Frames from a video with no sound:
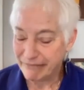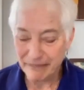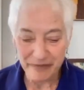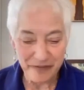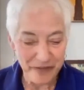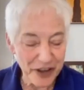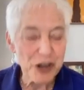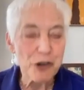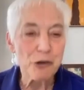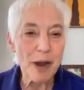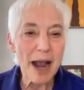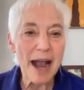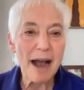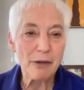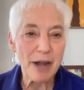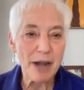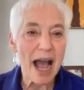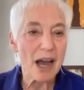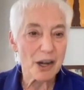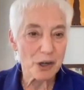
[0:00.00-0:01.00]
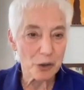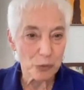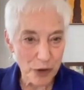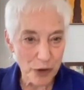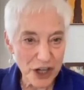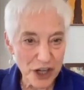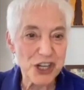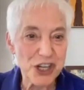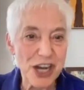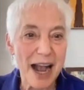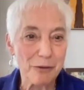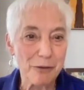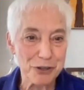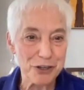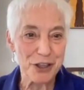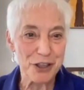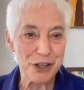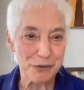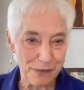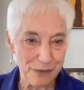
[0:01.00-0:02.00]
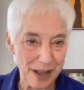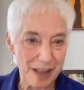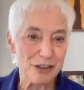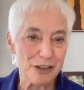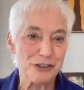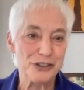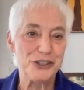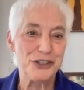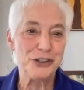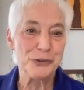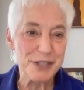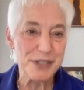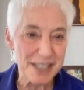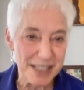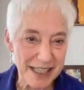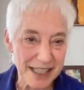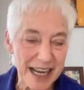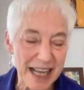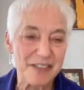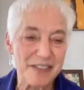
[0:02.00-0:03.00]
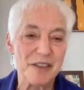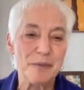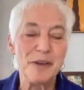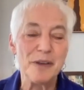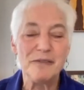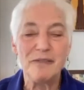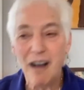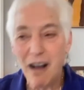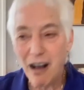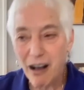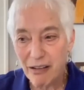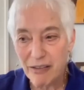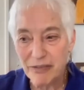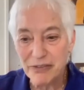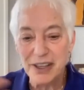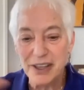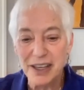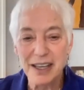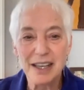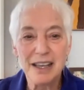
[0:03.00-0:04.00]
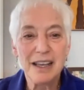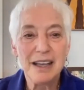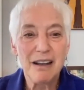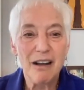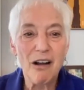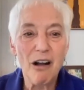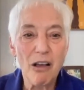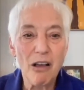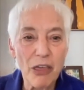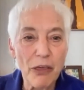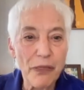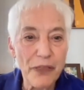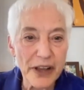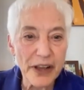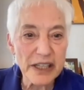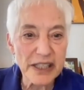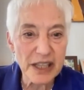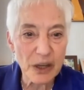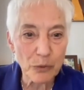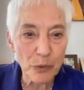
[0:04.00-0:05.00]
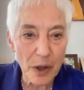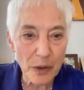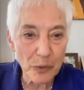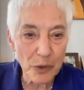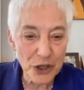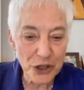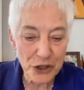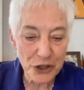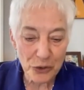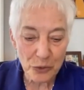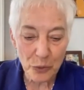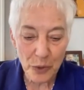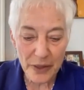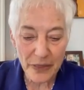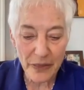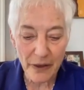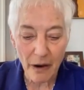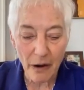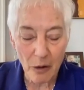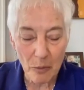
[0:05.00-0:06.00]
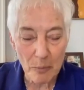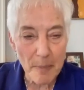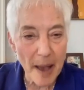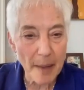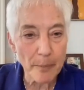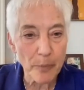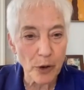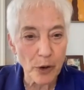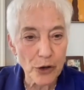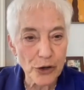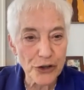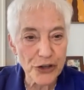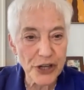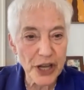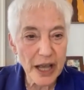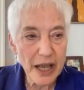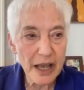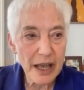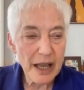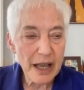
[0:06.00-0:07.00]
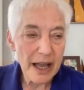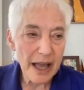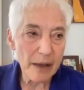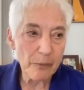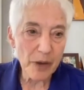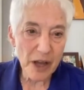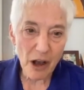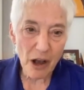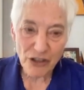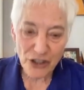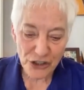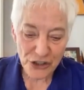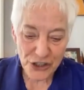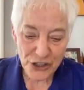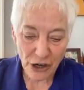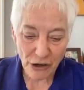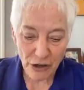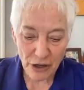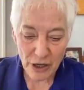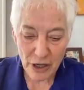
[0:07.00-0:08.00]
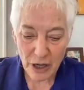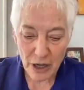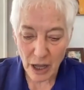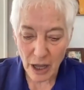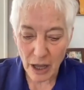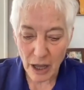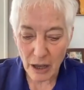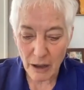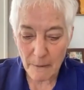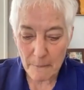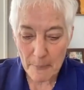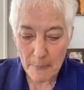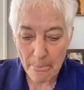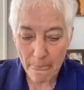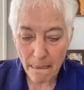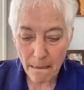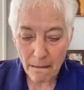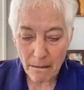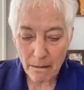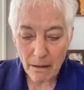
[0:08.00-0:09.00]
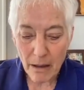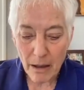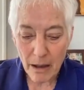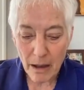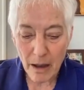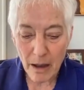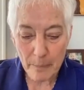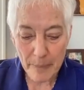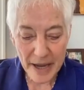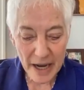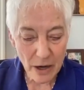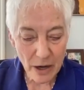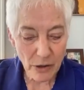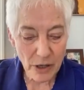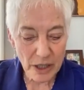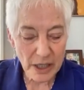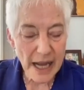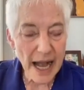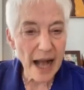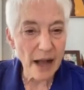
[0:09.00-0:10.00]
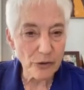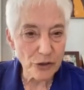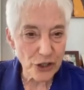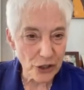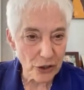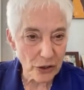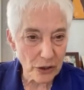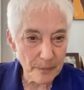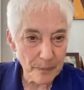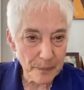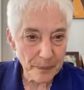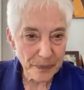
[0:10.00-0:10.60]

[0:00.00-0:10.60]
figure out how to reach out to their fellow students and get them involved, all the things that we would do with our members. And we also started a parent council,